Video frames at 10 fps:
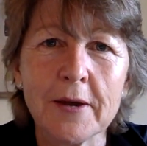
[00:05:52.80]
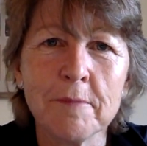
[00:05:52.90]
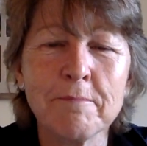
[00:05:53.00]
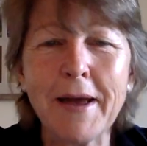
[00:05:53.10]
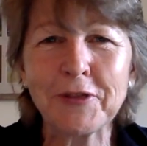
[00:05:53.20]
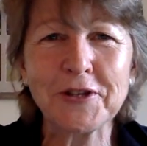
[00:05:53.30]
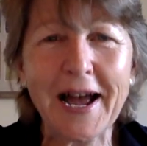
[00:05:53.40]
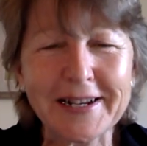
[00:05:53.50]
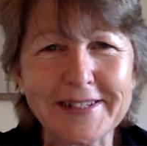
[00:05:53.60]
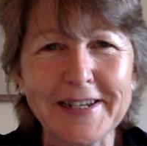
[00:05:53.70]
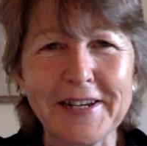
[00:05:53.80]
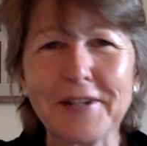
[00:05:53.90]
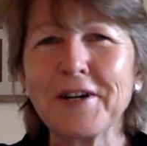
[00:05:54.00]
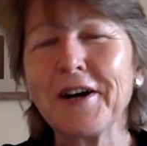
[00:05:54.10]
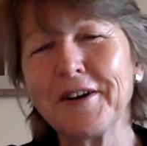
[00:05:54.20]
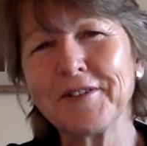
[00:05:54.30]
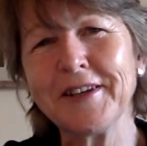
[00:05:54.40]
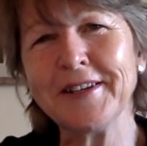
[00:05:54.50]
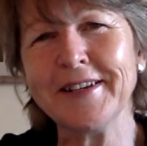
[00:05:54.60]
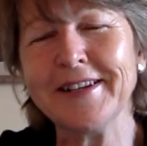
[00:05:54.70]
method acting
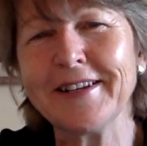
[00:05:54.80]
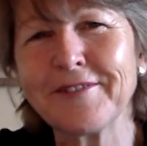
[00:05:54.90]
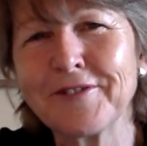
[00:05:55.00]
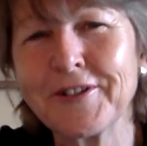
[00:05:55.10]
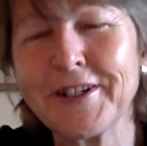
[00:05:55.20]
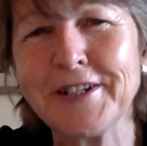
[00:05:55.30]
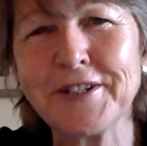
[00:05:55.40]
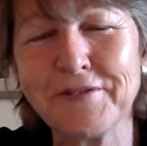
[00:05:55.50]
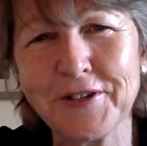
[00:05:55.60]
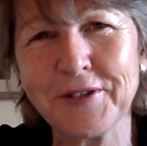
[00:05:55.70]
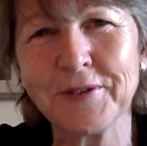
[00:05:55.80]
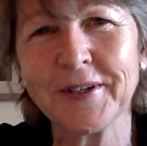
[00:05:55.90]
for an interview.